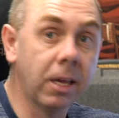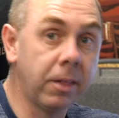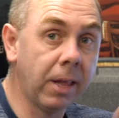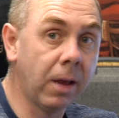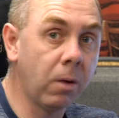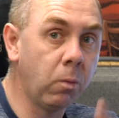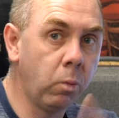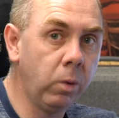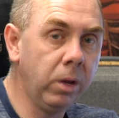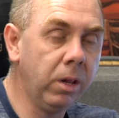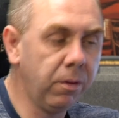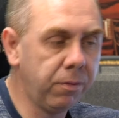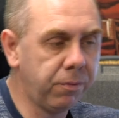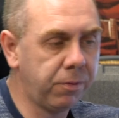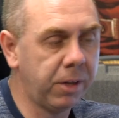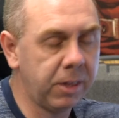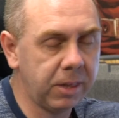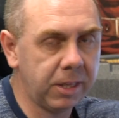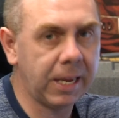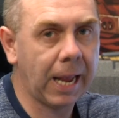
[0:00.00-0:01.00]
and that will
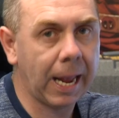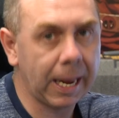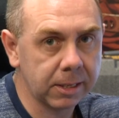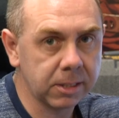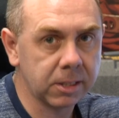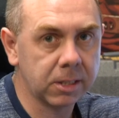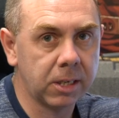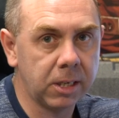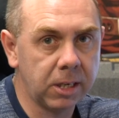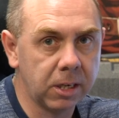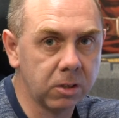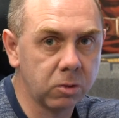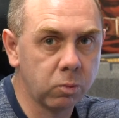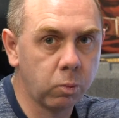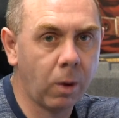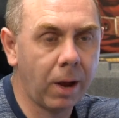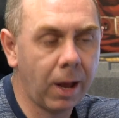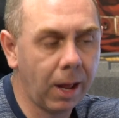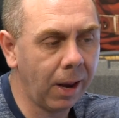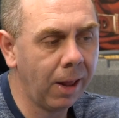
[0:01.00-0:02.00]
fit the SC as
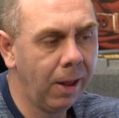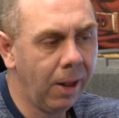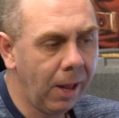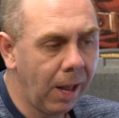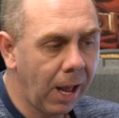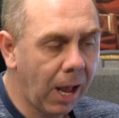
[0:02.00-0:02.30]
well.